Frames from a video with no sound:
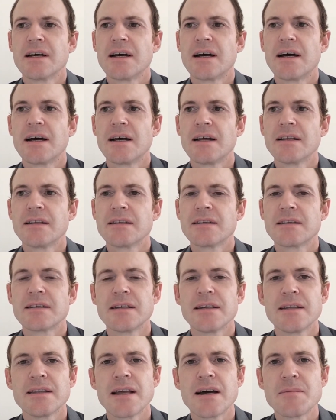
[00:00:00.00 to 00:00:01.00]
And
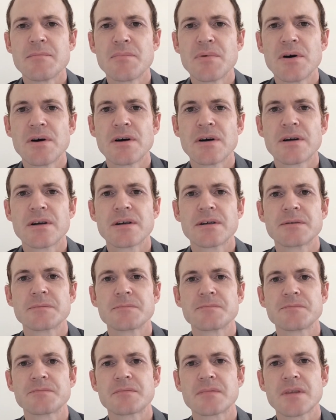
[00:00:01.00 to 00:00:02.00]
in that book,
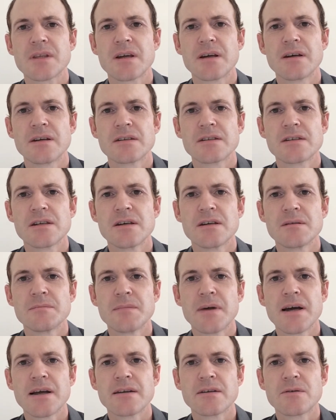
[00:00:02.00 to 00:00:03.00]
a certain
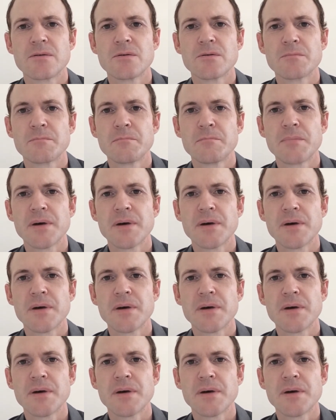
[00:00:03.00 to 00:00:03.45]
man called